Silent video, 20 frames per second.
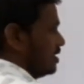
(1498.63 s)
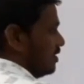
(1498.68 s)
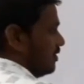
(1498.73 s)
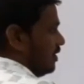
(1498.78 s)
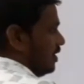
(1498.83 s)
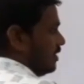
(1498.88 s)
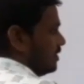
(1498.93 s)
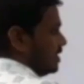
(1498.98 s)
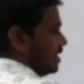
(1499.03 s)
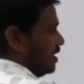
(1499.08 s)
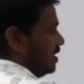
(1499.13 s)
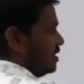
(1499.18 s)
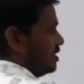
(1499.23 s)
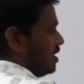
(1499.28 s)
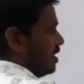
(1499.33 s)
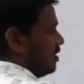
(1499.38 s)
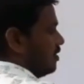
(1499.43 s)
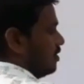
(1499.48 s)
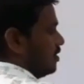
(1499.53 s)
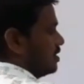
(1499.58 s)
f of z is
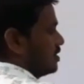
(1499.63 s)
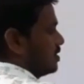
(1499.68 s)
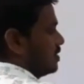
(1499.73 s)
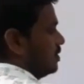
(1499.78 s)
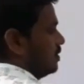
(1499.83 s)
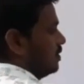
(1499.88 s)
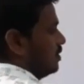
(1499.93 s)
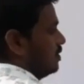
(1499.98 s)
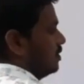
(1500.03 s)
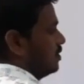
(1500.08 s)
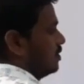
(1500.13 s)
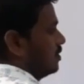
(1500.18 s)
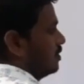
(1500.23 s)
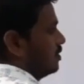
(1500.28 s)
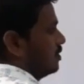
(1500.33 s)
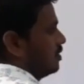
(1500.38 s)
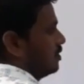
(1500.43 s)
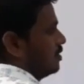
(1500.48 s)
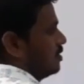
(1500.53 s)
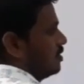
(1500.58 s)
equals to
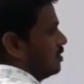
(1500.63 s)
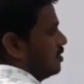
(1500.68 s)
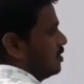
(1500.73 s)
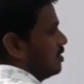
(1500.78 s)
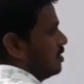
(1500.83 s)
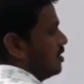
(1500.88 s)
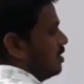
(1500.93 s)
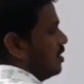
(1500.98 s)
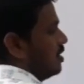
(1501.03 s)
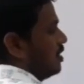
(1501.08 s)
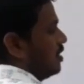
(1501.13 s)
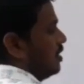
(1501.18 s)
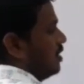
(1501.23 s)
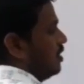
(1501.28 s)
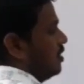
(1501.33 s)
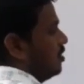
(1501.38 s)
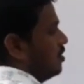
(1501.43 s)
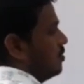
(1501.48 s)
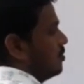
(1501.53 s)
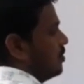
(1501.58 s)
e
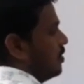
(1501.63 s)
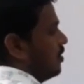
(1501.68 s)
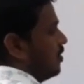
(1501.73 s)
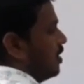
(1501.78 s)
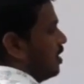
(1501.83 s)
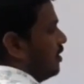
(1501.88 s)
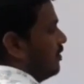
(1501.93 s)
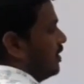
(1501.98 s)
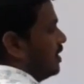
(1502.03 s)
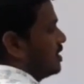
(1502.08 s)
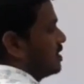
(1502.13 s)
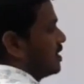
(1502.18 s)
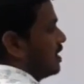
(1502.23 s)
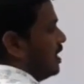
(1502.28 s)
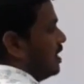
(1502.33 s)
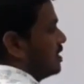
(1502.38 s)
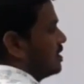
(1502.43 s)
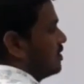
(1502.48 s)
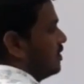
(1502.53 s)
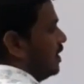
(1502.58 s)
to the power of x
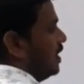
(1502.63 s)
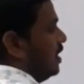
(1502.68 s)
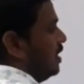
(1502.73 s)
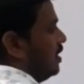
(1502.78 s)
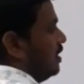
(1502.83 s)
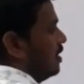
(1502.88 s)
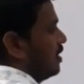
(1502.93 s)
cos y